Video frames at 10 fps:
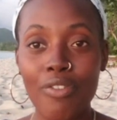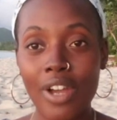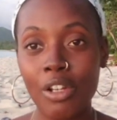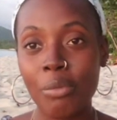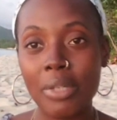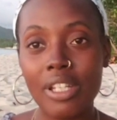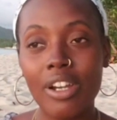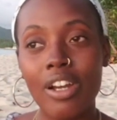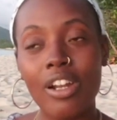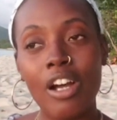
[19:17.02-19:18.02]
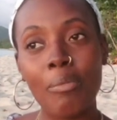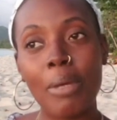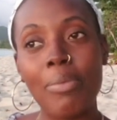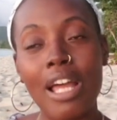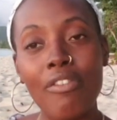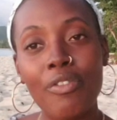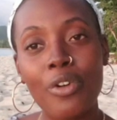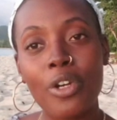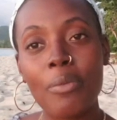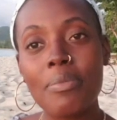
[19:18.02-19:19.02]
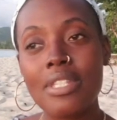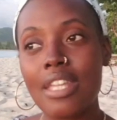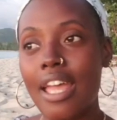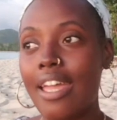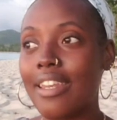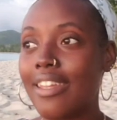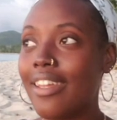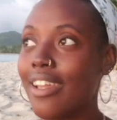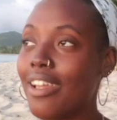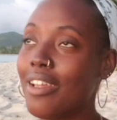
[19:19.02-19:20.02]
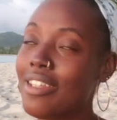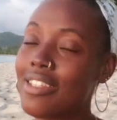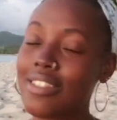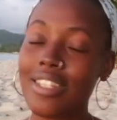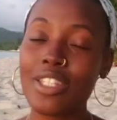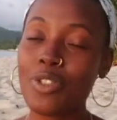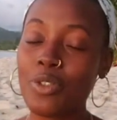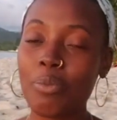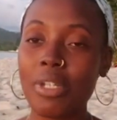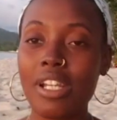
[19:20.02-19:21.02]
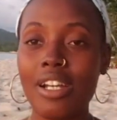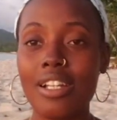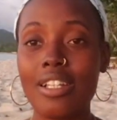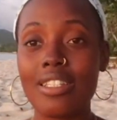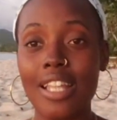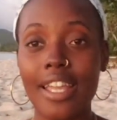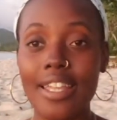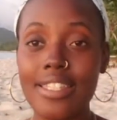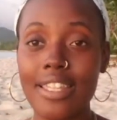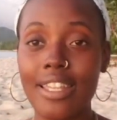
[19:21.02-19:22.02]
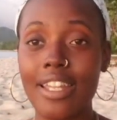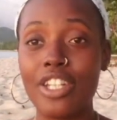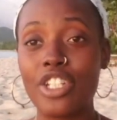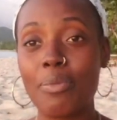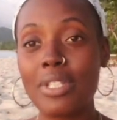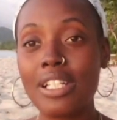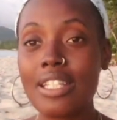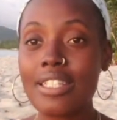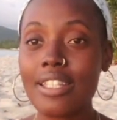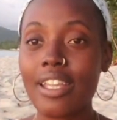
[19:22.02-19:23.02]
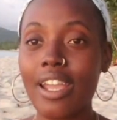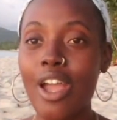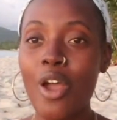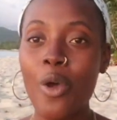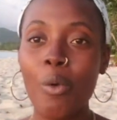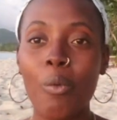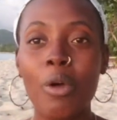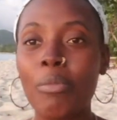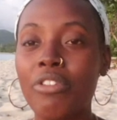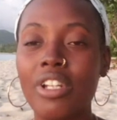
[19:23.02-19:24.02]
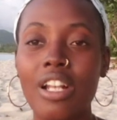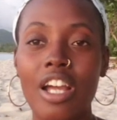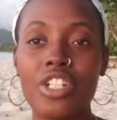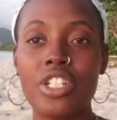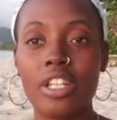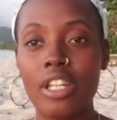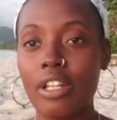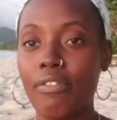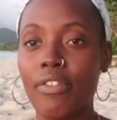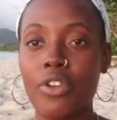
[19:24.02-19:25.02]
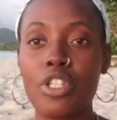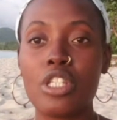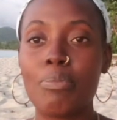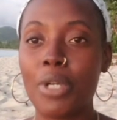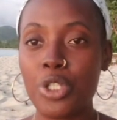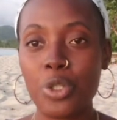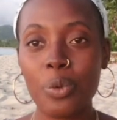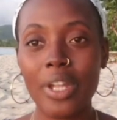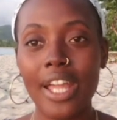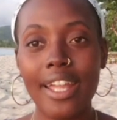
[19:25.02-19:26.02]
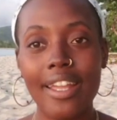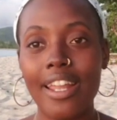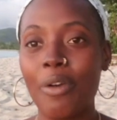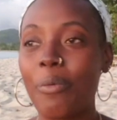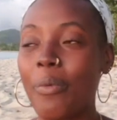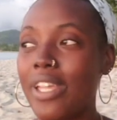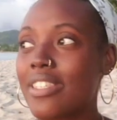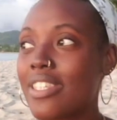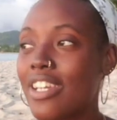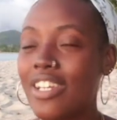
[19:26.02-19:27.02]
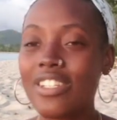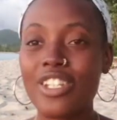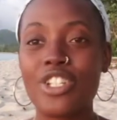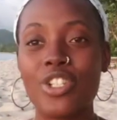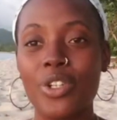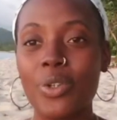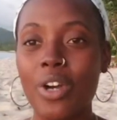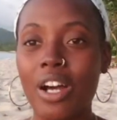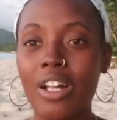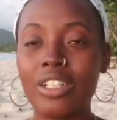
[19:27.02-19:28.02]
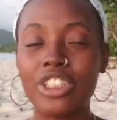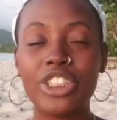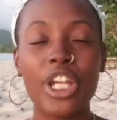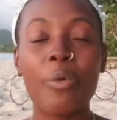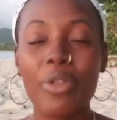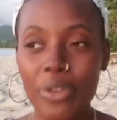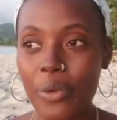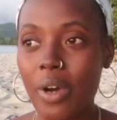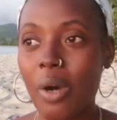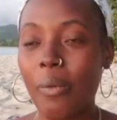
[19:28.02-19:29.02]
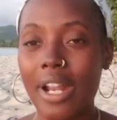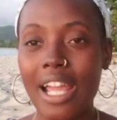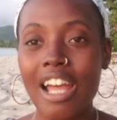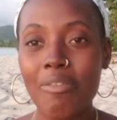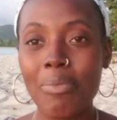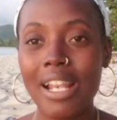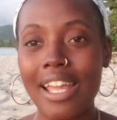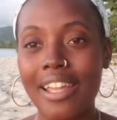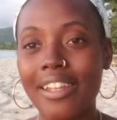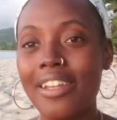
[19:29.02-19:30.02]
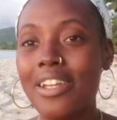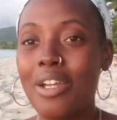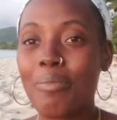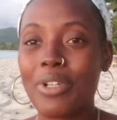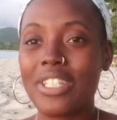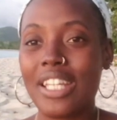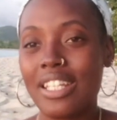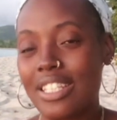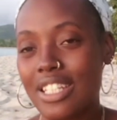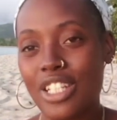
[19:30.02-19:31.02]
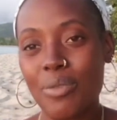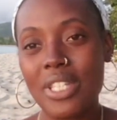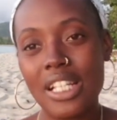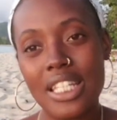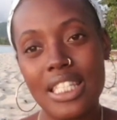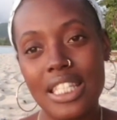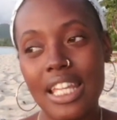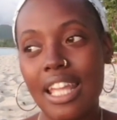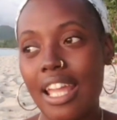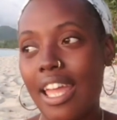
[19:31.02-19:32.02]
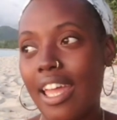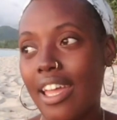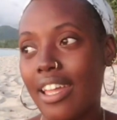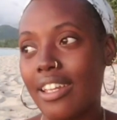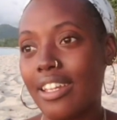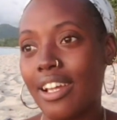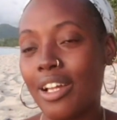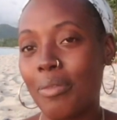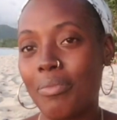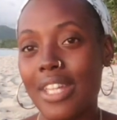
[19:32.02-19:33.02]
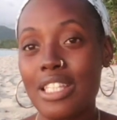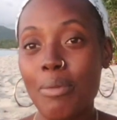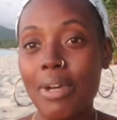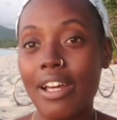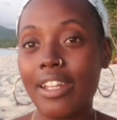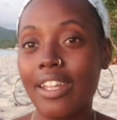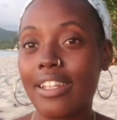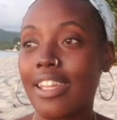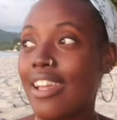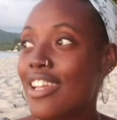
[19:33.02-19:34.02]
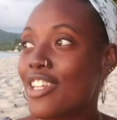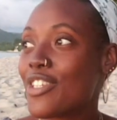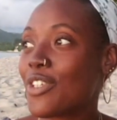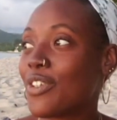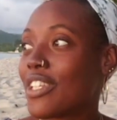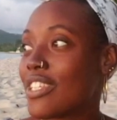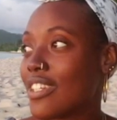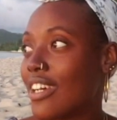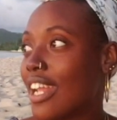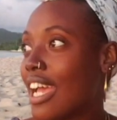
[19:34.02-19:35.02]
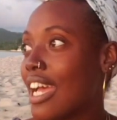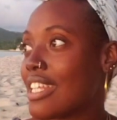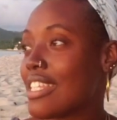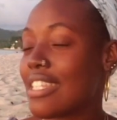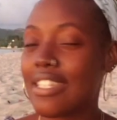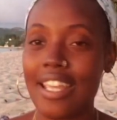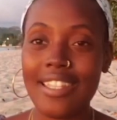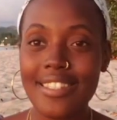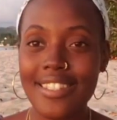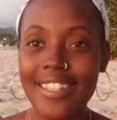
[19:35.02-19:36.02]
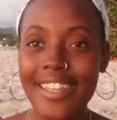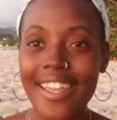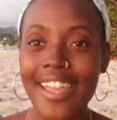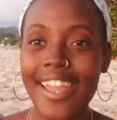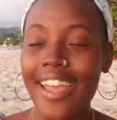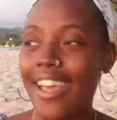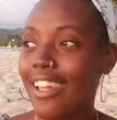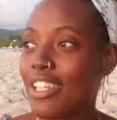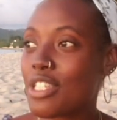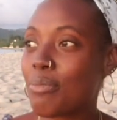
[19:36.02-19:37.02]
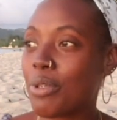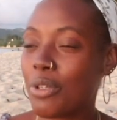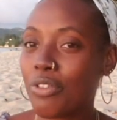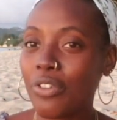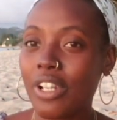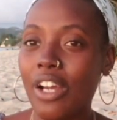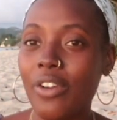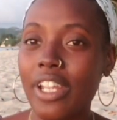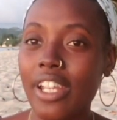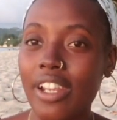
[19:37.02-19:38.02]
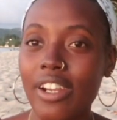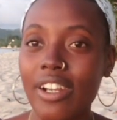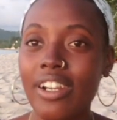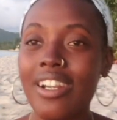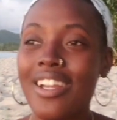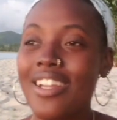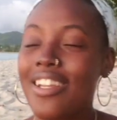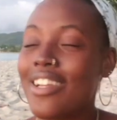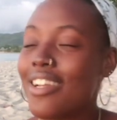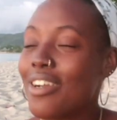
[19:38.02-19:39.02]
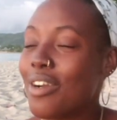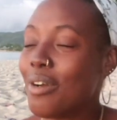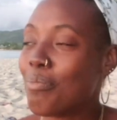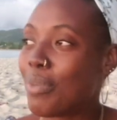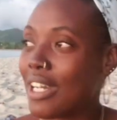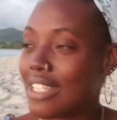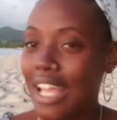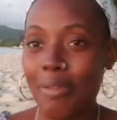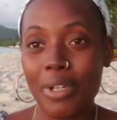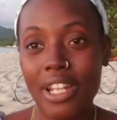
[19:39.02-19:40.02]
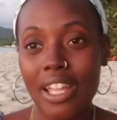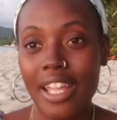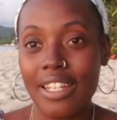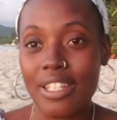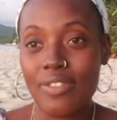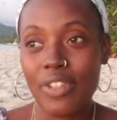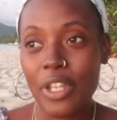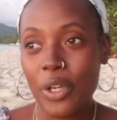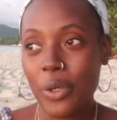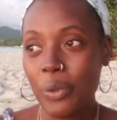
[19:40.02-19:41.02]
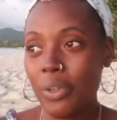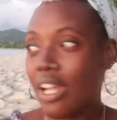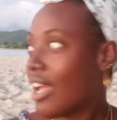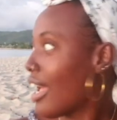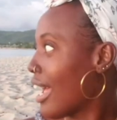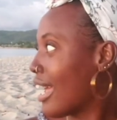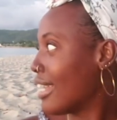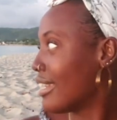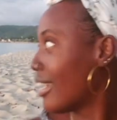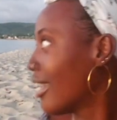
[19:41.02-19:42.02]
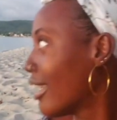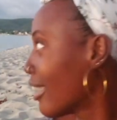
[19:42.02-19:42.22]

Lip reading: follow me on all my platforms, and stay tuned because, like I said, Gems Holistic will be relaunching in a very special way. I cannot wait to share with you all what I have planned pertaining to Gems Holistic, and that's about it. So the sun has set and it's beautiful out here, but I'm gonna end this video and